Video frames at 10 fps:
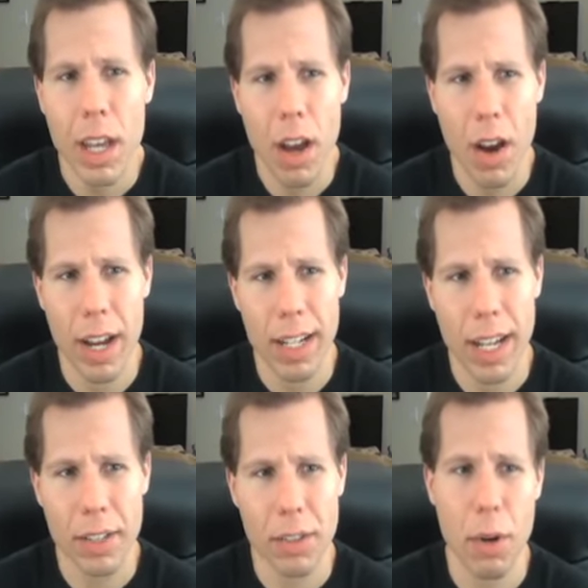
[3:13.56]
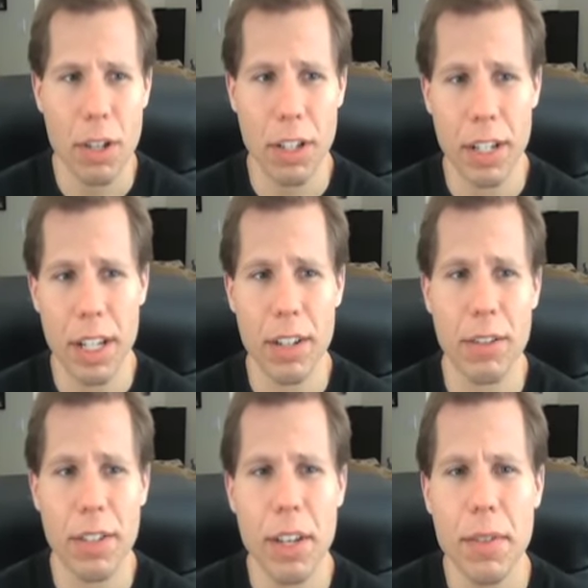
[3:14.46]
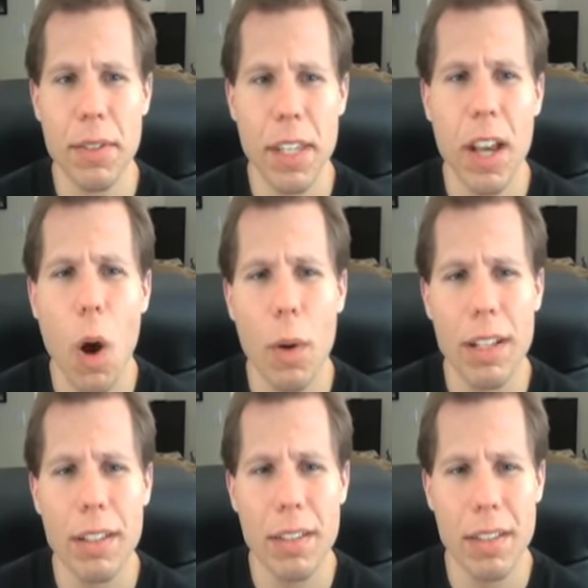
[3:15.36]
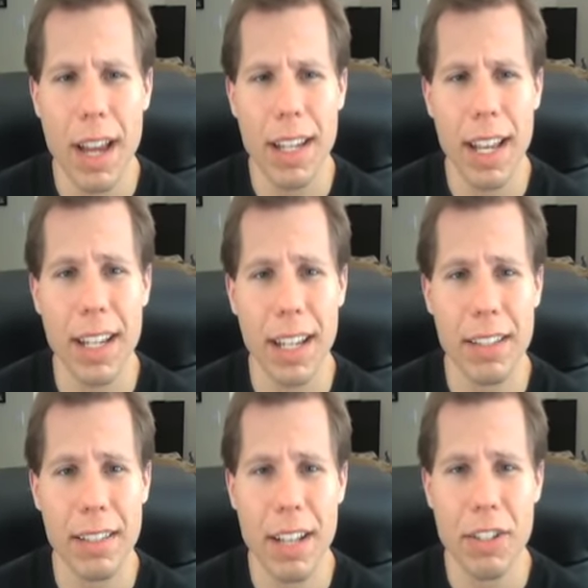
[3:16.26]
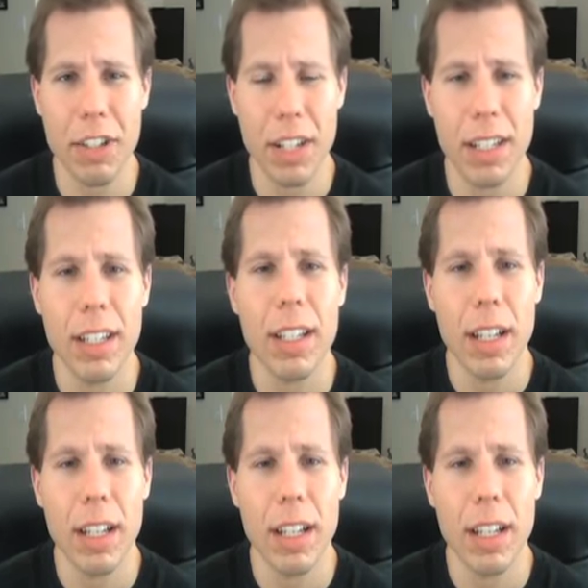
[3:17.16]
All right, next question here. Do you see Hogan signing an extension,